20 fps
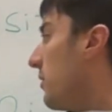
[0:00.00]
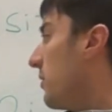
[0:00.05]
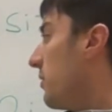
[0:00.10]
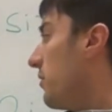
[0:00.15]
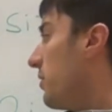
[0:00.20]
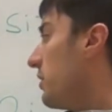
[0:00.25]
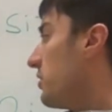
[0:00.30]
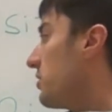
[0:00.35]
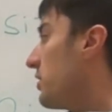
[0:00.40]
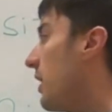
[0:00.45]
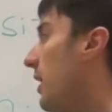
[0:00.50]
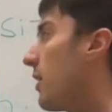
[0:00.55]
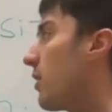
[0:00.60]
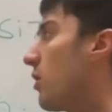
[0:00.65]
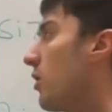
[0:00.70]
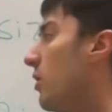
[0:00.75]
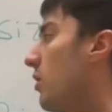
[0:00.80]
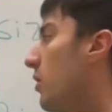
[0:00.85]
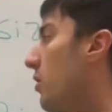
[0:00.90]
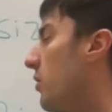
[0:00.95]
This
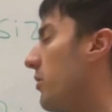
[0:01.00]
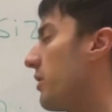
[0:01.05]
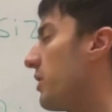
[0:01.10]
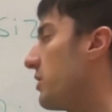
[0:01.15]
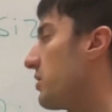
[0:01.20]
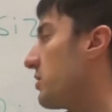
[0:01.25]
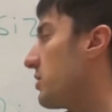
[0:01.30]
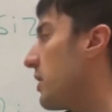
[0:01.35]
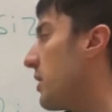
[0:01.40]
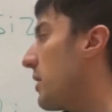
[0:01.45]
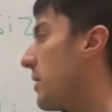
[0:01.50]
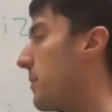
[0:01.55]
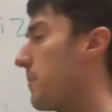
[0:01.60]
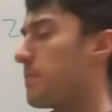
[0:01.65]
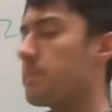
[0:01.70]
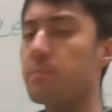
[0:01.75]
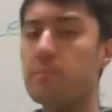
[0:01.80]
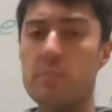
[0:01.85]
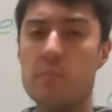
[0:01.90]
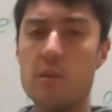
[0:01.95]
arrow, or this
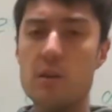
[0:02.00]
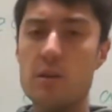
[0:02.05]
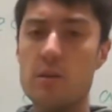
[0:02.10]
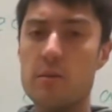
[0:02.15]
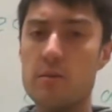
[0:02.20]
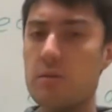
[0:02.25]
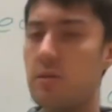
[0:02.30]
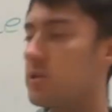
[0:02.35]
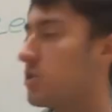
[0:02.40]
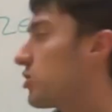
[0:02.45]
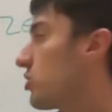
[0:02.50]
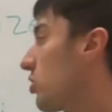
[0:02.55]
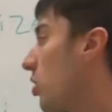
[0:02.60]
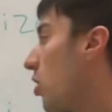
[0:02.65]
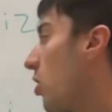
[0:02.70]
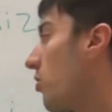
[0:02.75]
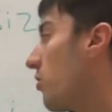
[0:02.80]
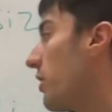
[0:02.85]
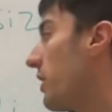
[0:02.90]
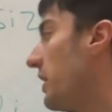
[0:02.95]

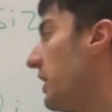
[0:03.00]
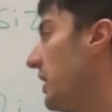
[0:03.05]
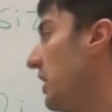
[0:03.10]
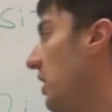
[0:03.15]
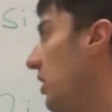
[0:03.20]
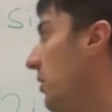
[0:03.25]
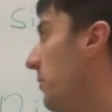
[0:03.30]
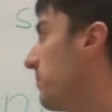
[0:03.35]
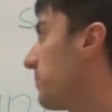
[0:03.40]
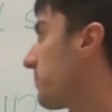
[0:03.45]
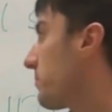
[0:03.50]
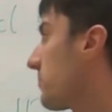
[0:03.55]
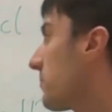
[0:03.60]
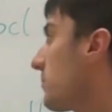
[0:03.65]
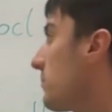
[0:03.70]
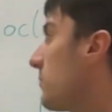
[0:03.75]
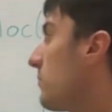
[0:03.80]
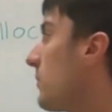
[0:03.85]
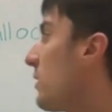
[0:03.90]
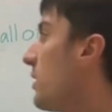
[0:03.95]
star right here,
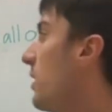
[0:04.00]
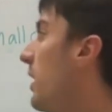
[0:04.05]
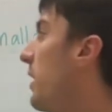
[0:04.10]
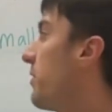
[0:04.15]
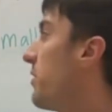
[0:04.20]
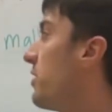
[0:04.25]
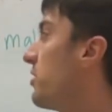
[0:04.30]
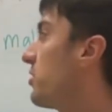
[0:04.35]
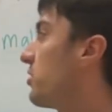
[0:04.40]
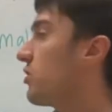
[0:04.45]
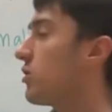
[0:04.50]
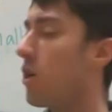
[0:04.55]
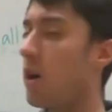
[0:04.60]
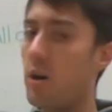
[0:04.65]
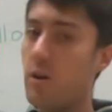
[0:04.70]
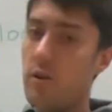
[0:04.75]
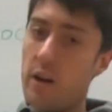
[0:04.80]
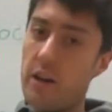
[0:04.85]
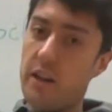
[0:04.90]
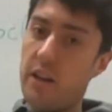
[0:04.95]
and this
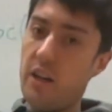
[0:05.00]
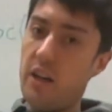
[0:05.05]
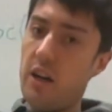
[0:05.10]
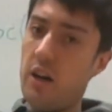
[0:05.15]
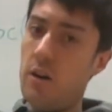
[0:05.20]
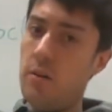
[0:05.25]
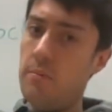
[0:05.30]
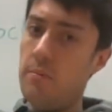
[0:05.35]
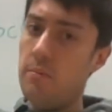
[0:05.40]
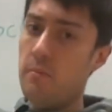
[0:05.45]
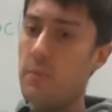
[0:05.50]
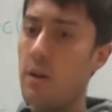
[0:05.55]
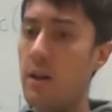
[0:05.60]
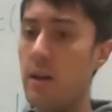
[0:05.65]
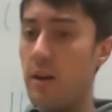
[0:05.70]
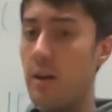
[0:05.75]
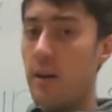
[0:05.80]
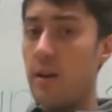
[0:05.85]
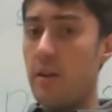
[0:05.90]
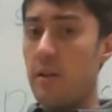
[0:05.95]
star right here,
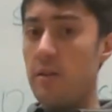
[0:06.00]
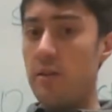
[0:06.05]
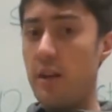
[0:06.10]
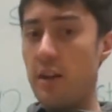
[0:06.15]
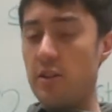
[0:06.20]
they